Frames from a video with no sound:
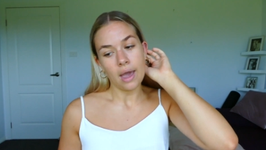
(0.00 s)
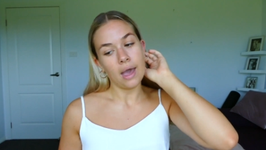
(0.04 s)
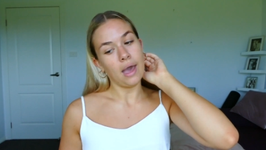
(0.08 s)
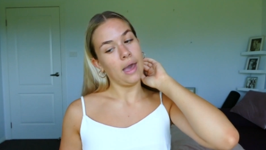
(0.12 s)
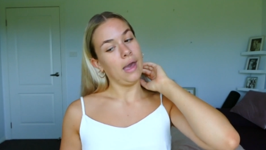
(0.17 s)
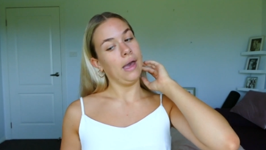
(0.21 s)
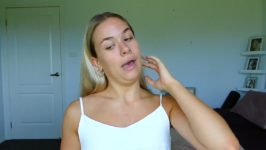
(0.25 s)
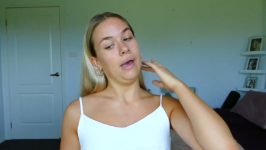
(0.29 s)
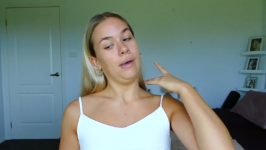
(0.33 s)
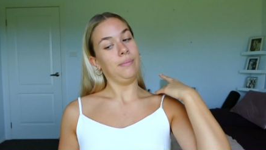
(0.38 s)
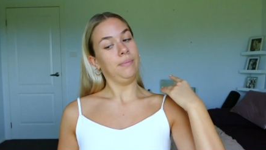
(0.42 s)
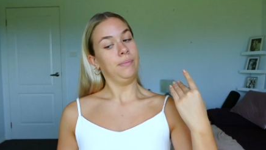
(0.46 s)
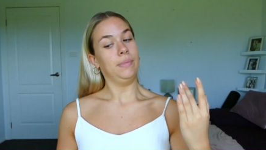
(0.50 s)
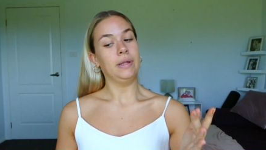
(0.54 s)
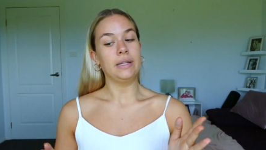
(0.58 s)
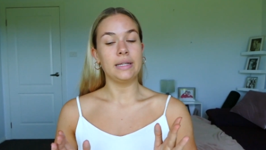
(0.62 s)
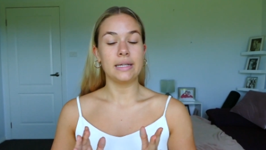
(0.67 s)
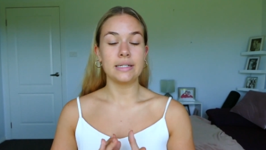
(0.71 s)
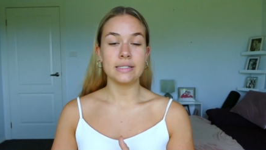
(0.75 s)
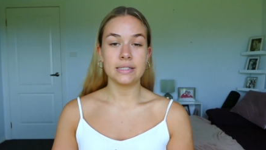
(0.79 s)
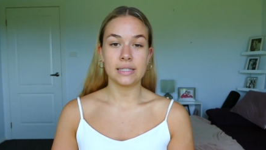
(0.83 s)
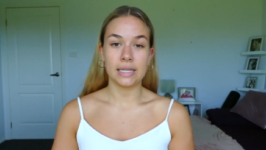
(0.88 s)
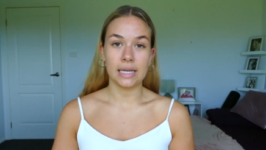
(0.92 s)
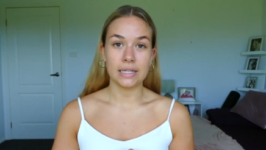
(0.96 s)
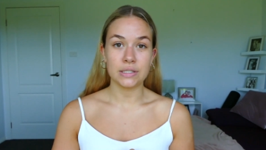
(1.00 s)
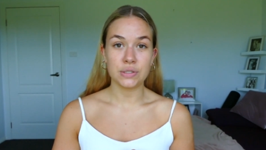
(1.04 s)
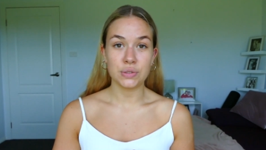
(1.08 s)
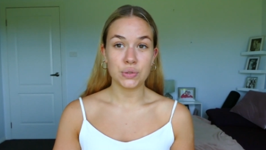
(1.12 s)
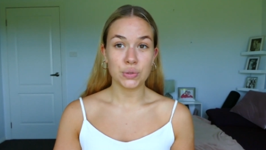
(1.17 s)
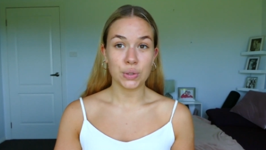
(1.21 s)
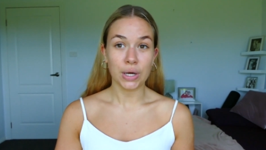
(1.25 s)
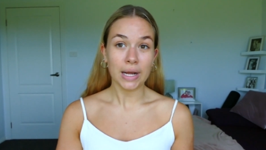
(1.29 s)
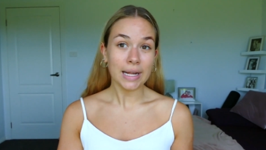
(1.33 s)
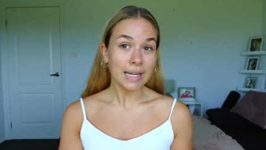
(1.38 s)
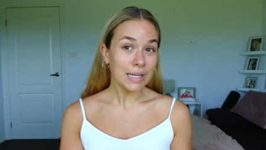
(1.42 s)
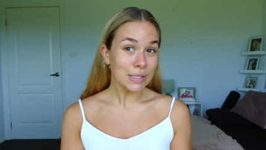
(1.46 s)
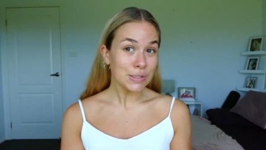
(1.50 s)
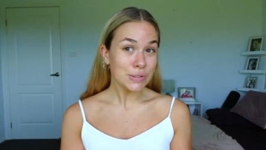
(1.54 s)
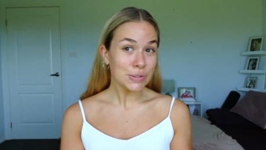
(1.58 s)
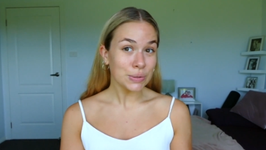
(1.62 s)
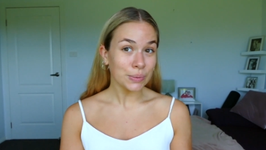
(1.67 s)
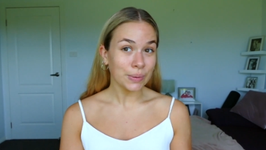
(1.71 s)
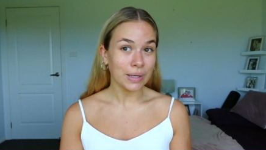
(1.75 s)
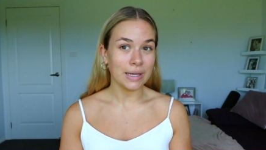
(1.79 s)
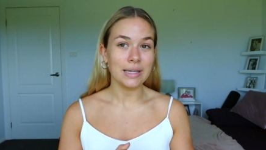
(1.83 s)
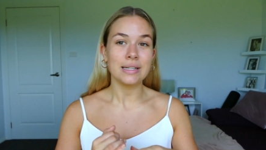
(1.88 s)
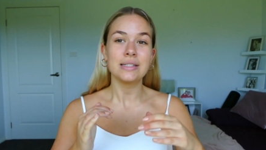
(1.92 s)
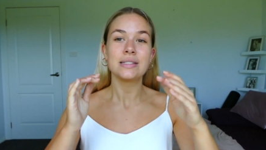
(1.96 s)
But let's get straight
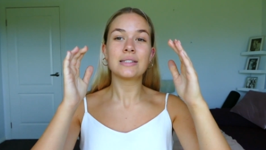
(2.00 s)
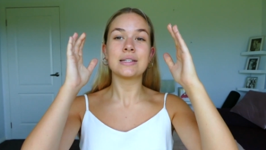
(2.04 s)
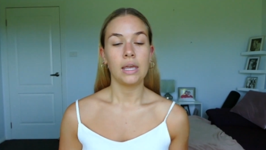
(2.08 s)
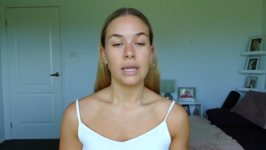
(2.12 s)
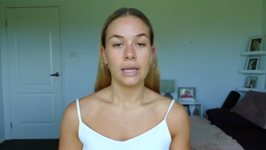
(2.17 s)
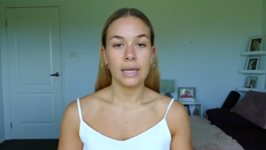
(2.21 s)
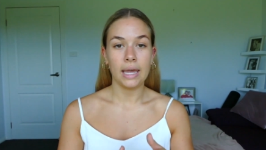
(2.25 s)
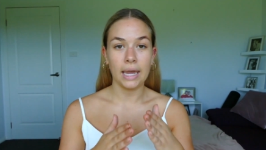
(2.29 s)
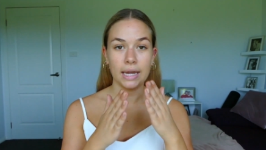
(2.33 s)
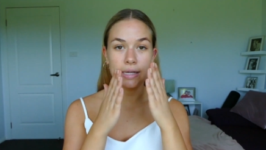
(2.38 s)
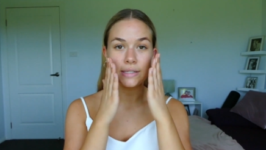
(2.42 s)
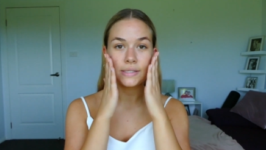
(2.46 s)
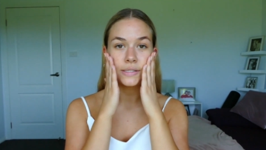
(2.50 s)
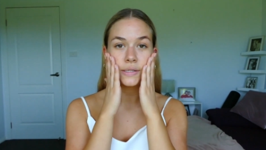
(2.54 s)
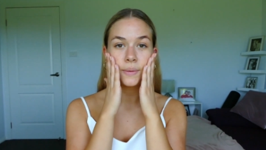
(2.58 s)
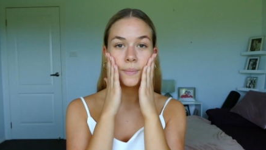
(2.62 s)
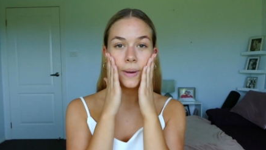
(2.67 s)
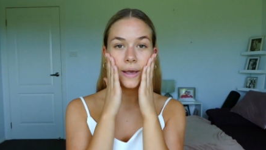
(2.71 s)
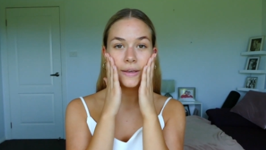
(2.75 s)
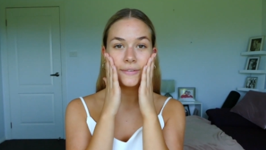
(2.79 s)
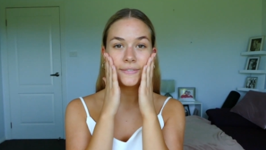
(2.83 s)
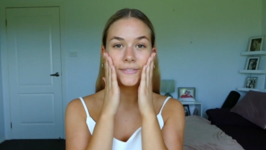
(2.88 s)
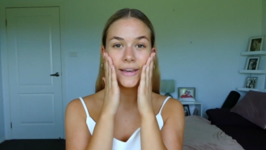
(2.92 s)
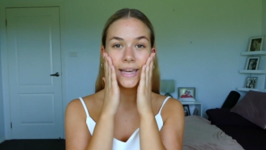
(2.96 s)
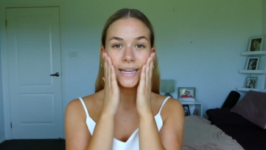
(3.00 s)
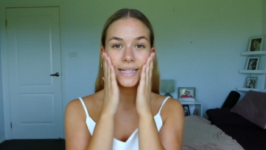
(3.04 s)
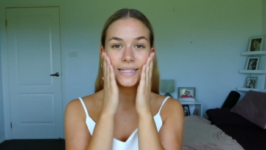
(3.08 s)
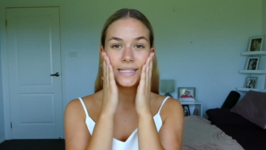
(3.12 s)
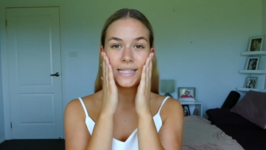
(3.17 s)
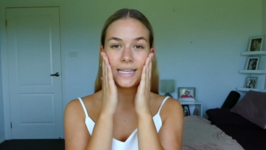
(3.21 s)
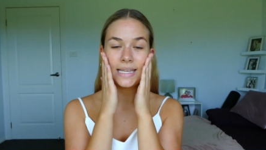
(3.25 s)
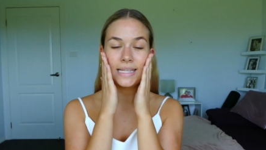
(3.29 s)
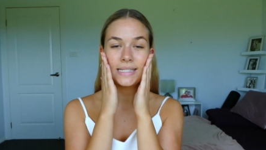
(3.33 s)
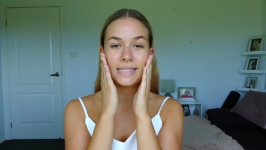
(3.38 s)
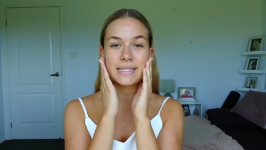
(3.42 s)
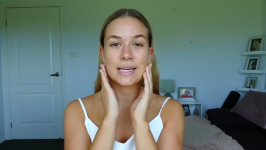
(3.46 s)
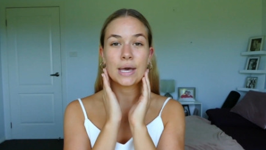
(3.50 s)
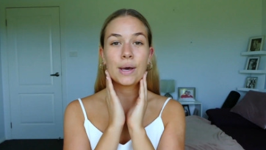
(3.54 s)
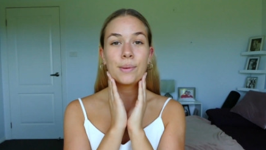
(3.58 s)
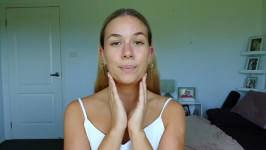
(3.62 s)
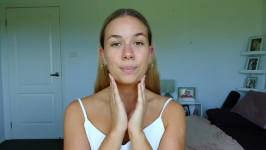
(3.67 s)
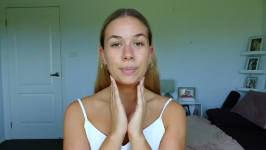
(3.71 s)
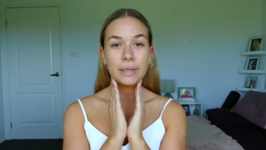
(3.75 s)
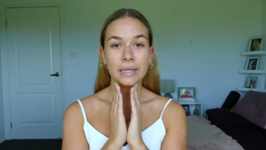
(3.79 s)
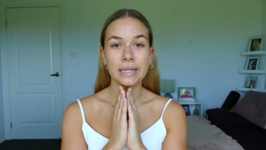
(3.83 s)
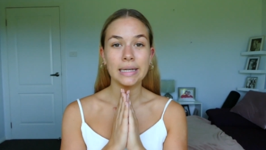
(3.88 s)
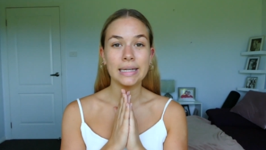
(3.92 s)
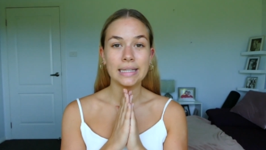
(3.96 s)
into it. Okay, so my face is
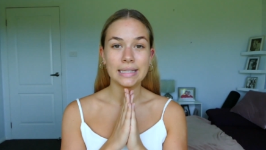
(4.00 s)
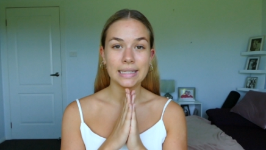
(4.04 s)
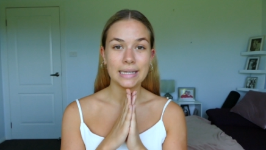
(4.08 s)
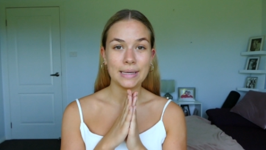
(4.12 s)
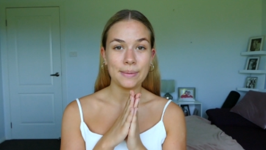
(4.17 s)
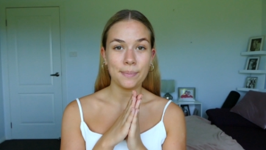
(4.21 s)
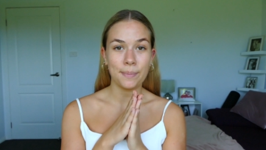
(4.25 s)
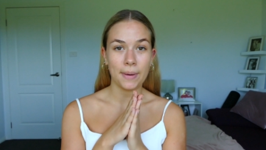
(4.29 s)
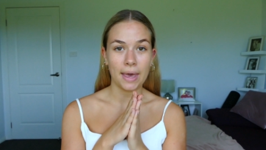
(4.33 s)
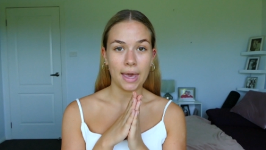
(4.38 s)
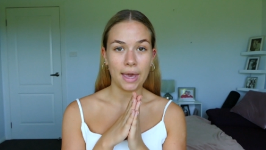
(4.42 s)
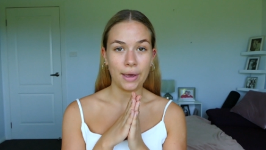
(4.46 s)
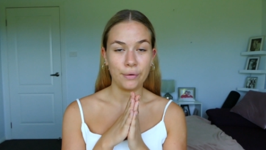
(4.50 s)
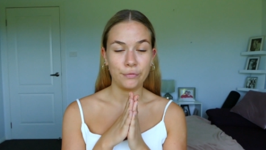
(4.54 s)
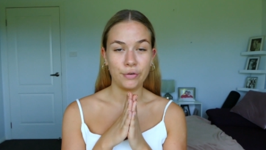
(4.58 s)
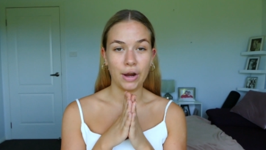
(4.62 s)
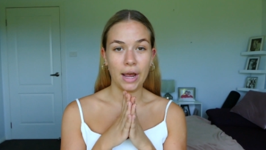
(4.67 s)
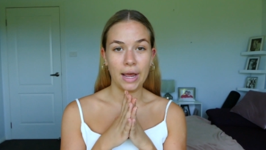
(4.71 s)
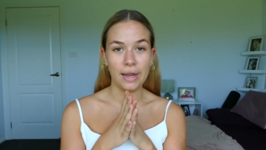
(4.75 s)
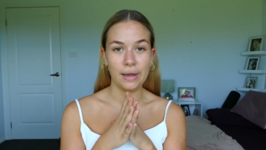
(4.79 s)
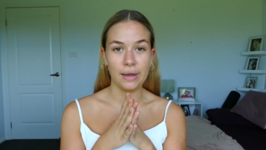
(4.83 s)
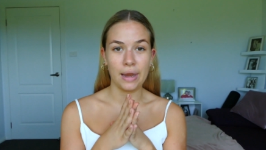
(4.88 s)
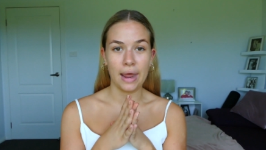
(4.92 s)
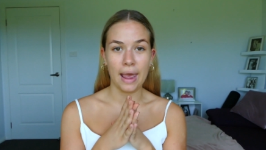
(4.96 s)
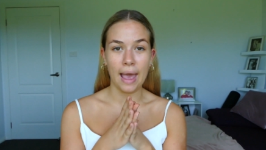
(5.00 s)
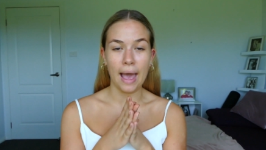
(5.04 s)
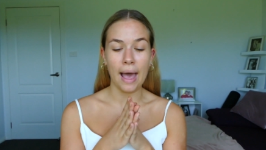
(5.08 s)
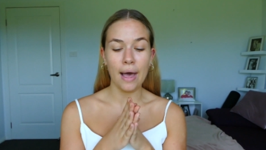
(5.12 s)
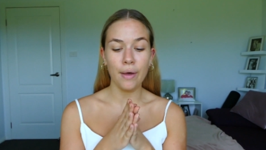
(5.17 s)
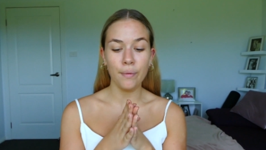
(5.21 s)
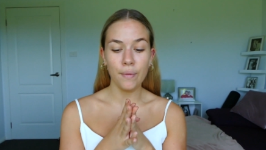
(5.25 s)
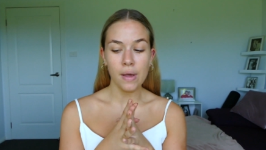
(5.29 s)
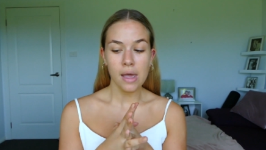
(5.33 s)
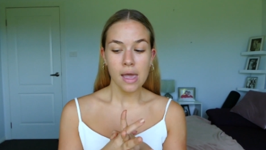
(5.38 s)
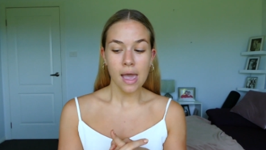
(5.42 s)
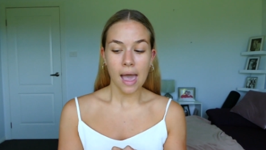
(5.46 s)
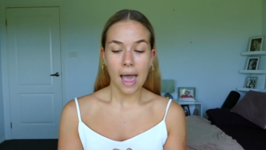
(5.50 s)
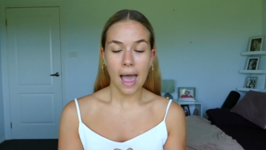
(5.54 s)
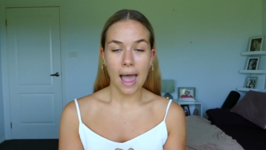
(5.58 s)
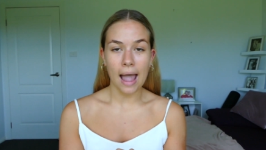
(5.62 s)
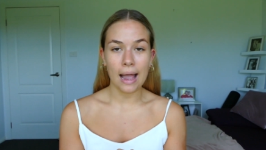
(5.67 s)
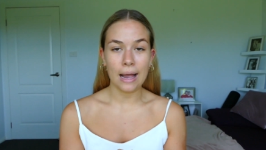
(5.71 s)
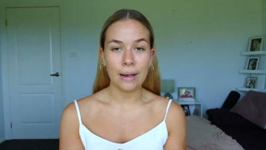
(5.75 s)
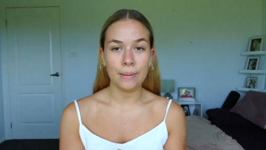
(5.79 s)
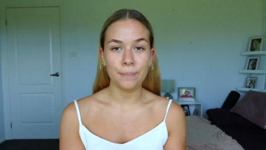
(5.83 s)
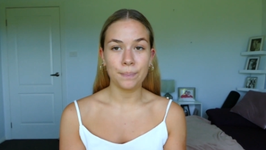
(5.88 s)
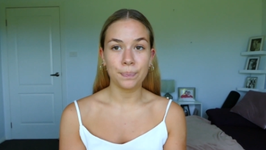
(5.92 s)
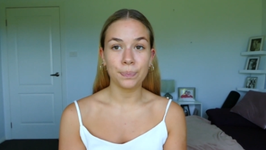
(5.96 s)
completely bare right now.
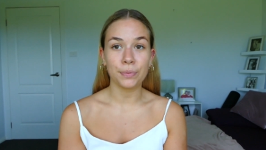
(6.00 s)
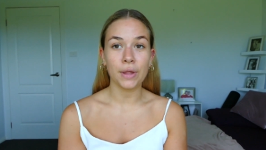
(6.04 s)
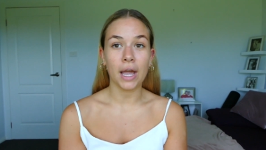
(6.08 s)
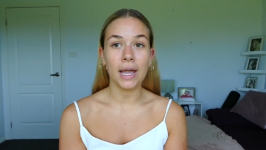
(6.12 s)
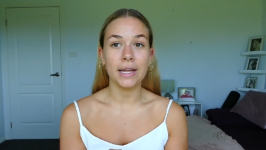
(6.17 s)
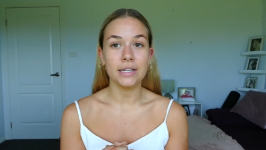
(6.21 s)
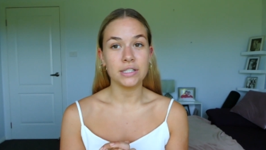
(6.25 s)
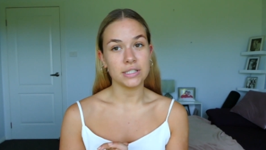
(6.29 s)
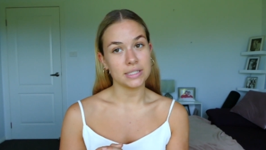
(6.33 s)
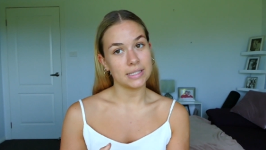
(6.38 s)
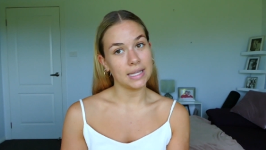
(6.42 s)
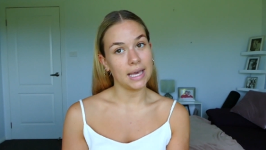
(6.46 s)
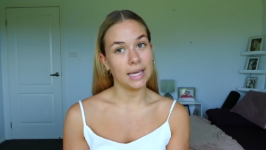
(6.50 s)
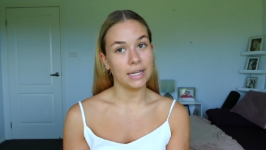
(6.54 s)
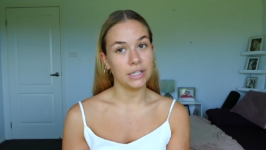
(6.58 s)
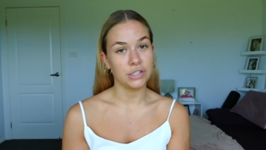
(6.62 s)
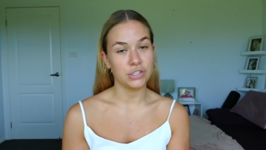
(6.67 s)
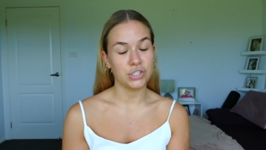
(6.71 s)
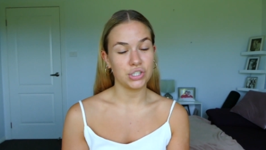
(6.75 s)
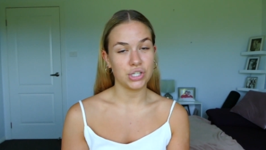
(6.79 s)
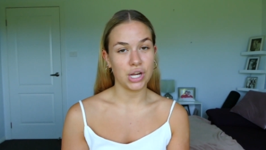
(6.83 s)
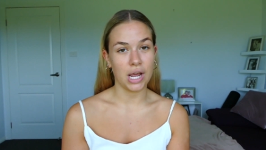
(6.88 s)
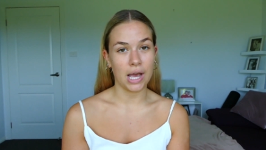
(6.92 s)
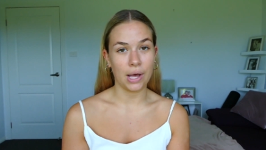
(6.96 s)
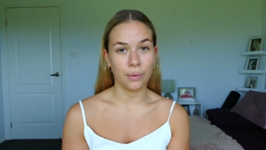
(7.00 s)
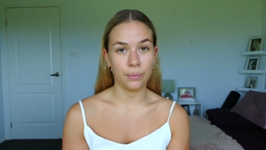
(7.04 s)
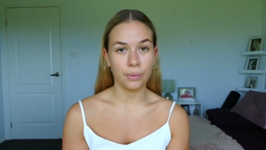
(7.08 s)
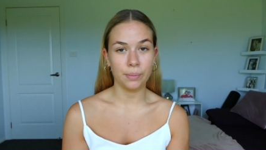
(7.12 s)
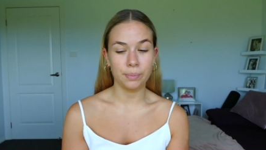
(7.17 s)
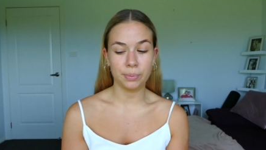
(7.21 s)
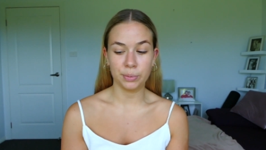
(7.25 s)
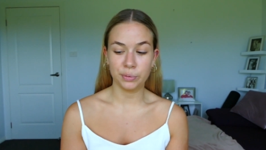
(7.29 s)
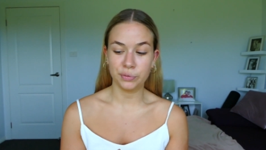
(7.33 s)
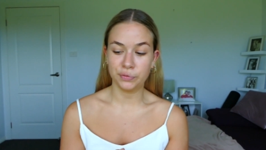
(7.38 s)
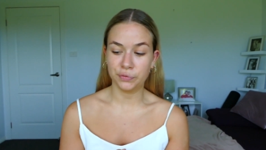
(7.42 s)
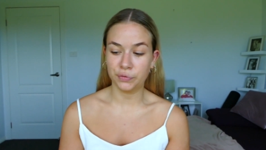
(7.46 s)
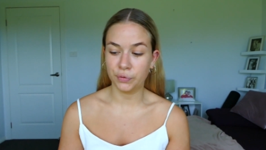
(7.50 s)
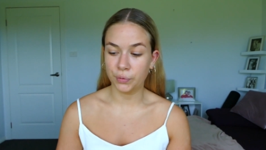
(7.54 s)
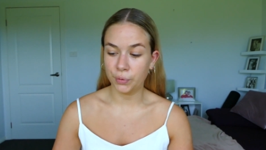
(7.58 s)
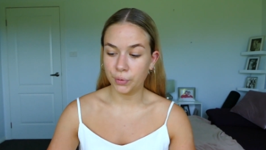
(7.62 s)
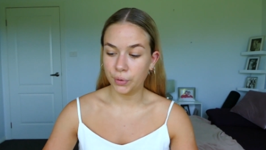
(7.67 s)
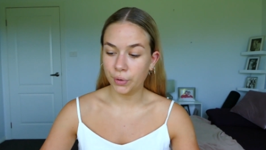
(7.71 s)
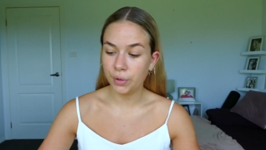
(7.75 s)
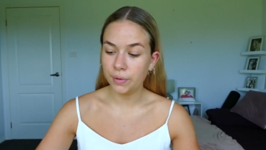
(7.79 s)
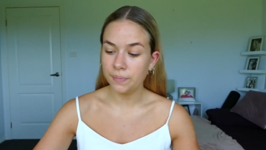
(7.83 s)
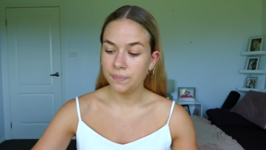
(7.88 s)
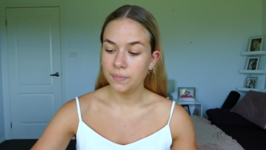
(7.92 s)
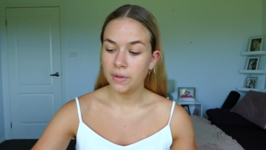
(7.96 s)
I just had a shower
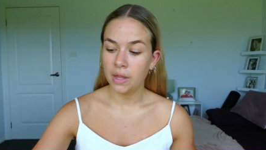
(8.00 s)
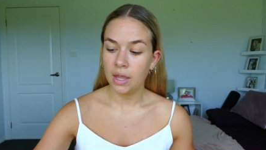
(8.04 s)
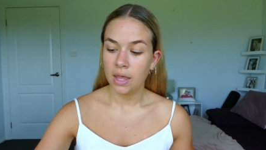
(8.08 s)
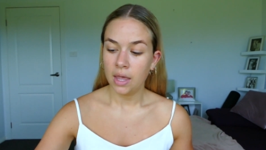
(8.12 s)
before.